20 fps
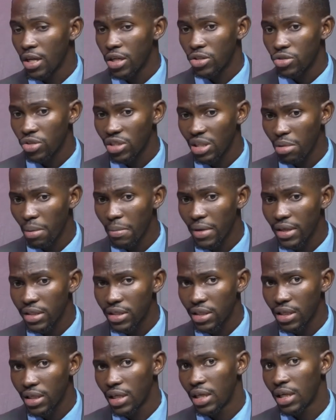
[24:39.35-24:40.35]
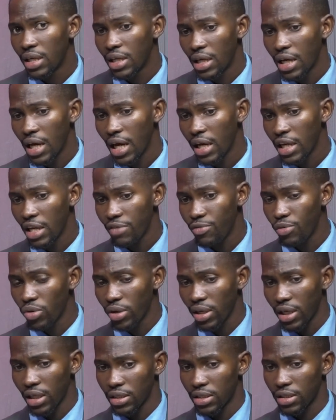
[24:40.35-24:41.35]
So the moment, and if you
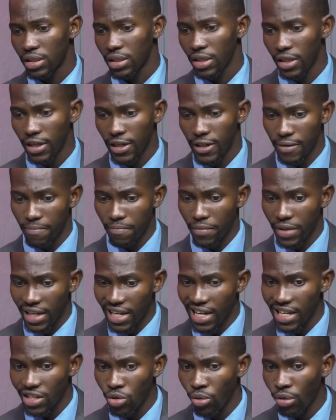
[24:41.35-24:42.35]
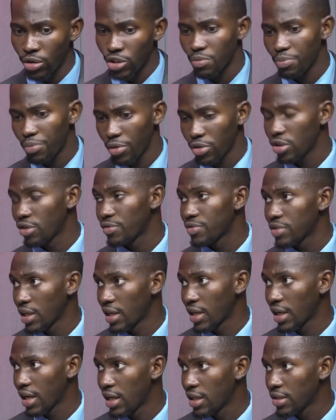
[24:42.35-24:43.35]
look at the case hotspot of
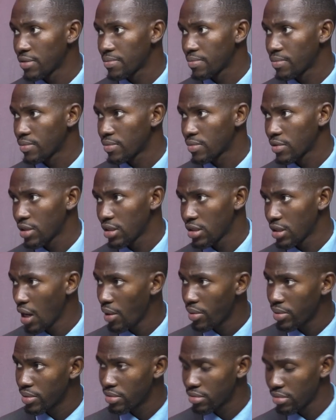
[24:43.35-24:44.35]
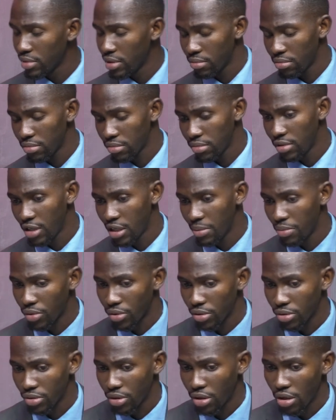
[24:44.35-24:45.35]
Senegal, our
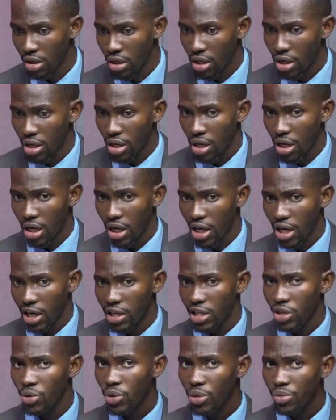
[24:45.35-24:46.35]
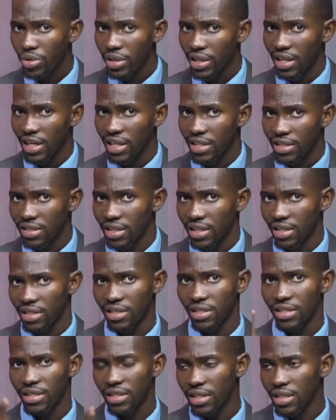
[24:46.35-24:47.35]
neighbor, you realize
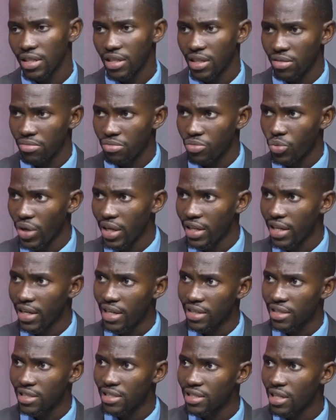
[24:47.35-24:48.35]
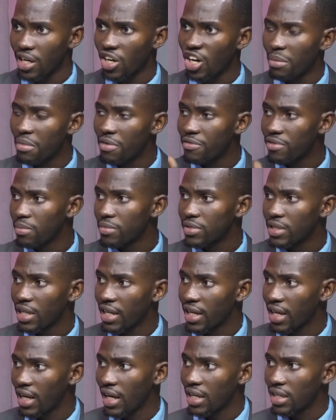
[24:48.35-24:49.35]
that where the cases are coming from
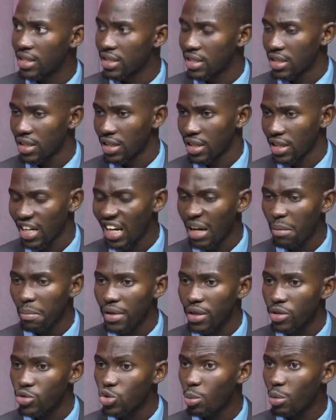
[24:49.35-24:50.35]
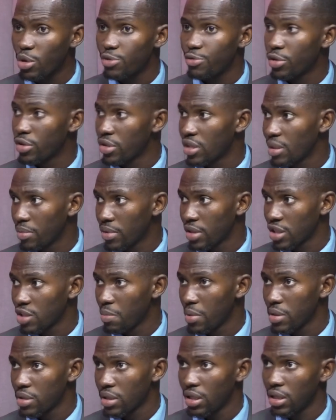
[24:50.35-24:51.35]
Senegal, Gambia is so much vulnerable,
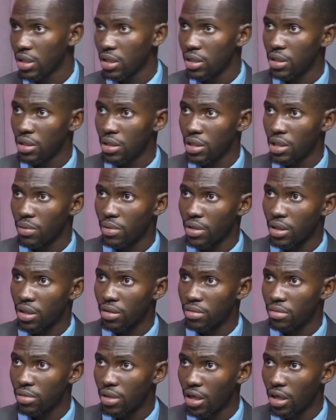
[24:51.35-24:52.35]
especially in our